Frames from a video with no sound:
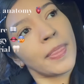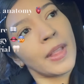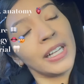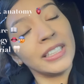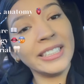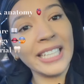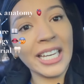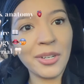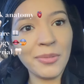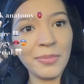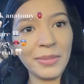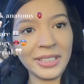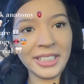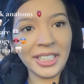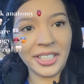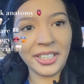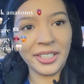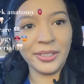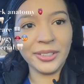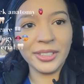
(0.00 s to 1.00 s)
Dental
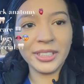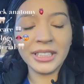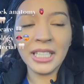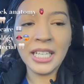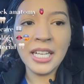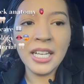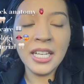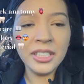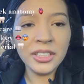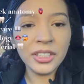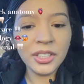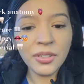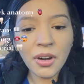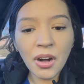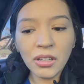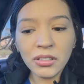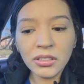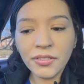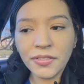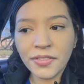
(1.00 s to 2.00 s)
materials. So
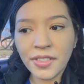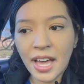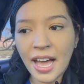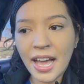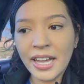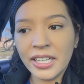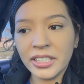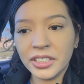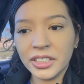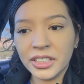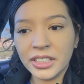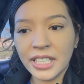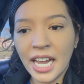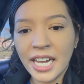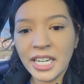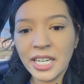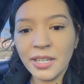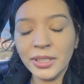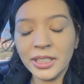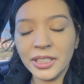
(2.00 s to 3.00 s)
all of that just
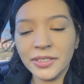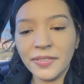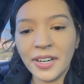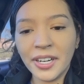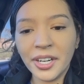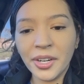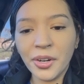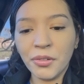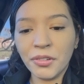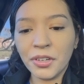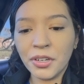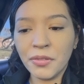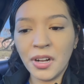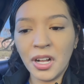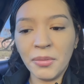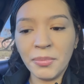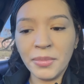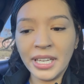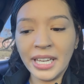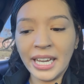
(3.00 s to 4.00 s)
kind of was very
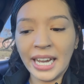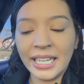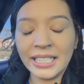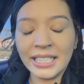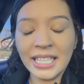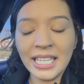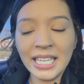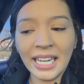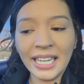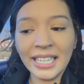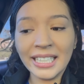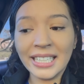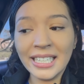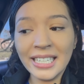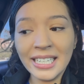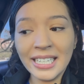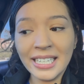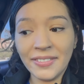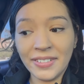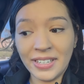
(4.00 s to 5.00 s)
overwhelming. I think I
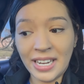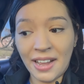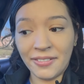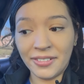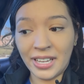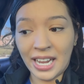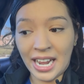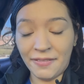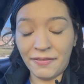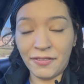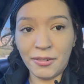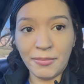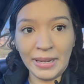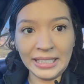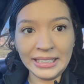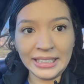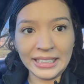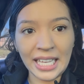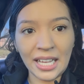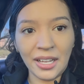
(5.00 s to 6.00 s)
didn't even have time for
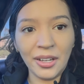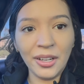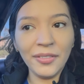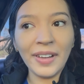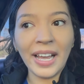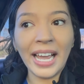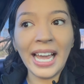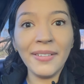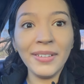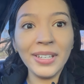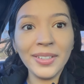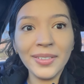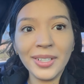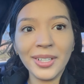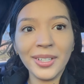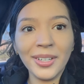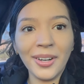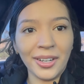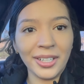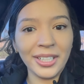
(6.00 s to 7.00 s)
myself. I haven't
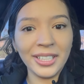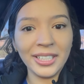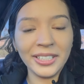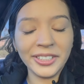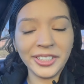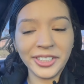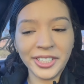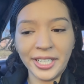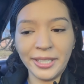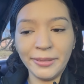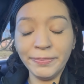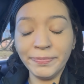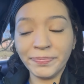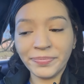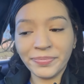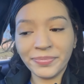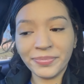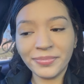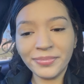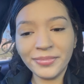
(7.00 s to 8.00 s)
even gone to the gym.
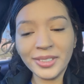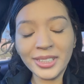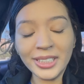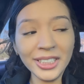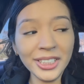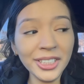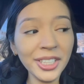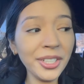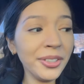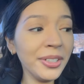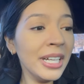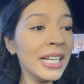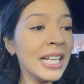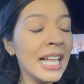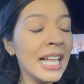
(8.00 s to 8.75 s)
So